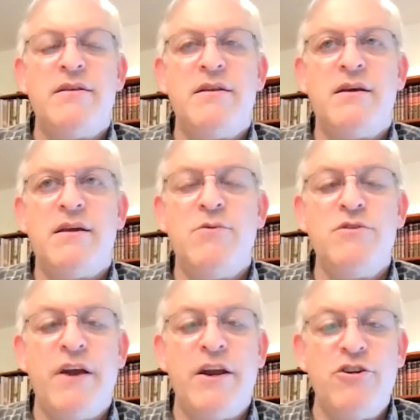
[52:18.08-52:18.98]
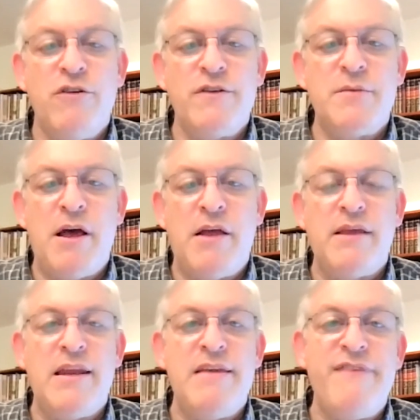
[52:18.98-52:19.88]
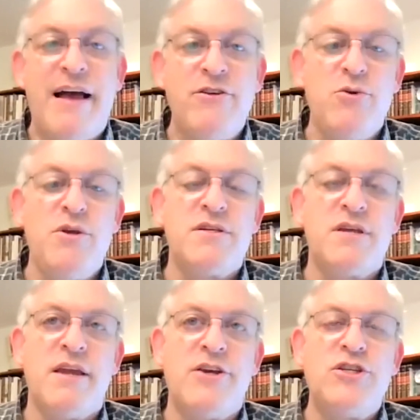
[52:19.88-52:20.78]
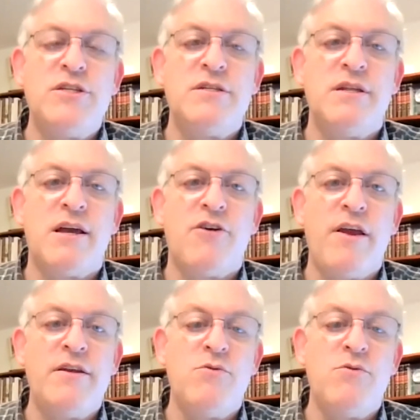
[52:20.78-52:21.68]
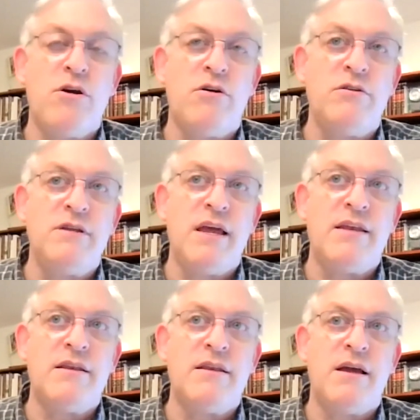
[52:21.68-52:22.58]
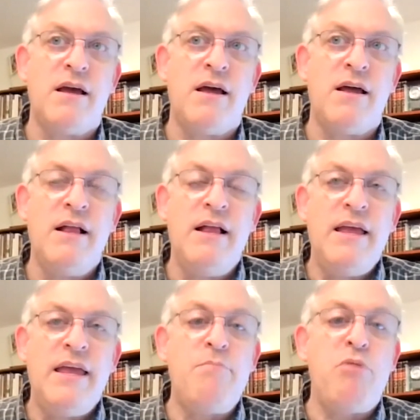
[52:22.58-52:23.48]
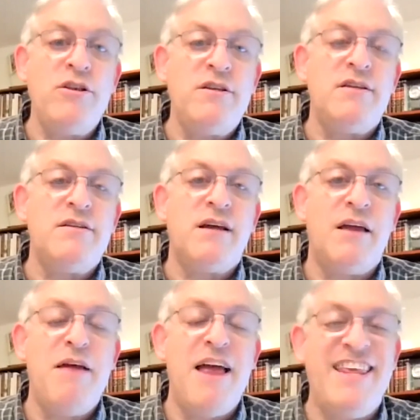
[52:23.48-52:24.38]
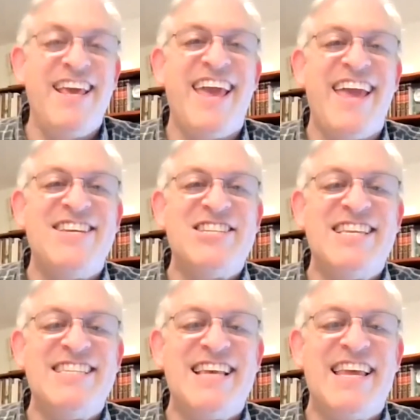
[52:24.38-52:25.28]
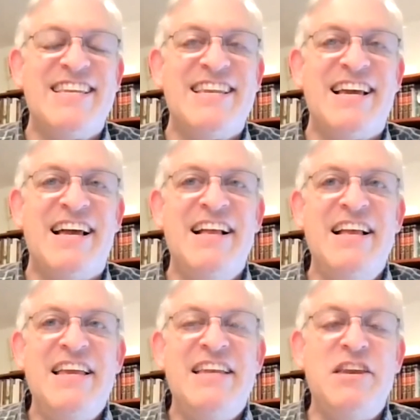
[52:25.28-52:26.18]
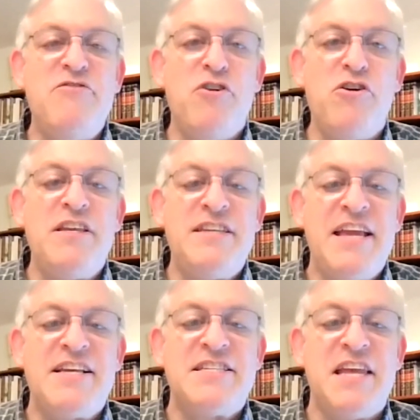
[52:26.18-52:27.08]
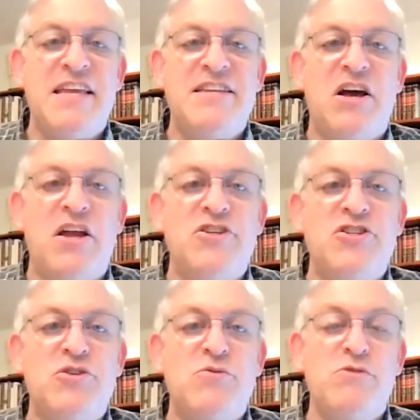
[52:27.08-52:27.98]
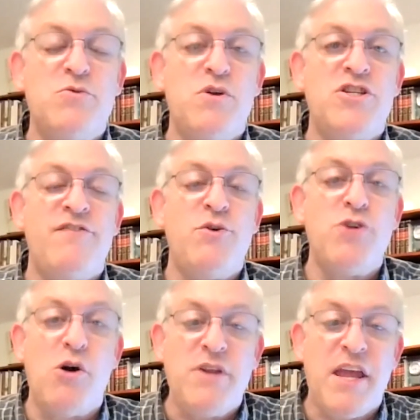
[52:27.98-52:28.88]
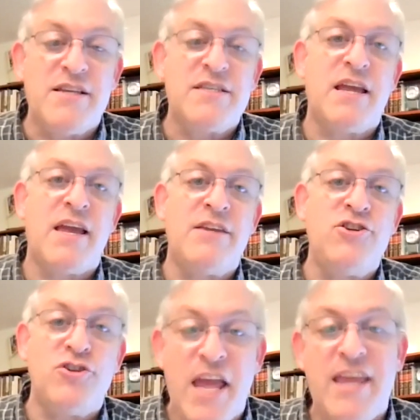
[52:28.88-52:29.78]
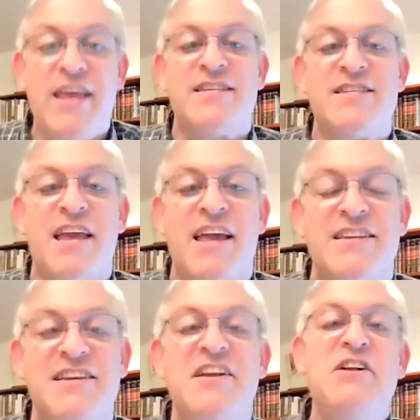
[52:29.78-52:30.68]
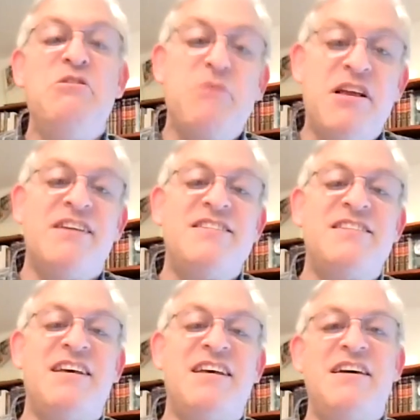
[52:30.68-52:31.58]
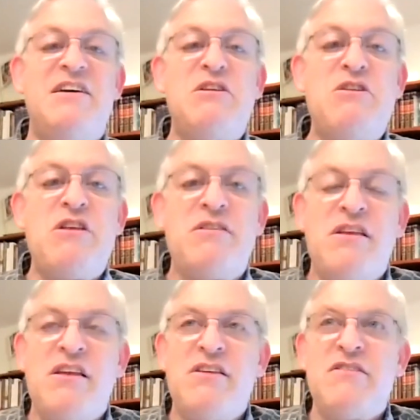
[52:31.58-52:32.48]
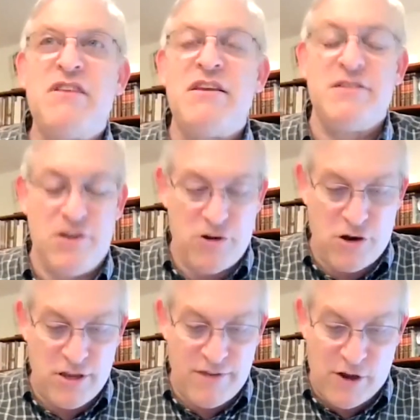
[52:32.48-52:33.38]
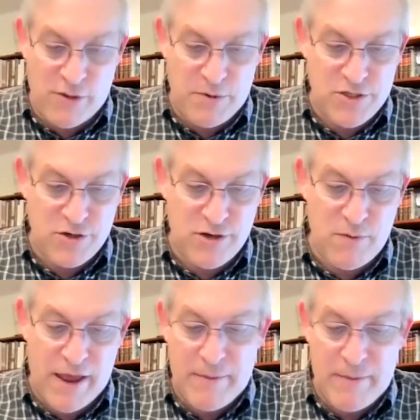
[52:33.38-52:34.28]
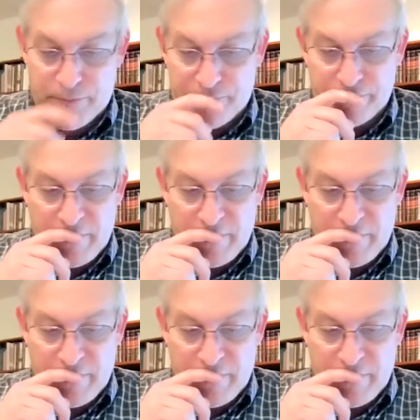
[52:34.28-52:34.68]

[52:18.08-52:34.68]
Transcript: and uh, he was very nervous about that. He valued his connections in the Haredi world, and uh, he punted on many occasions and uh, didn't really take a stand on issues. Which, if you don't take a stand, you're taking a stand because uh, uh, things are going to develop a certain way.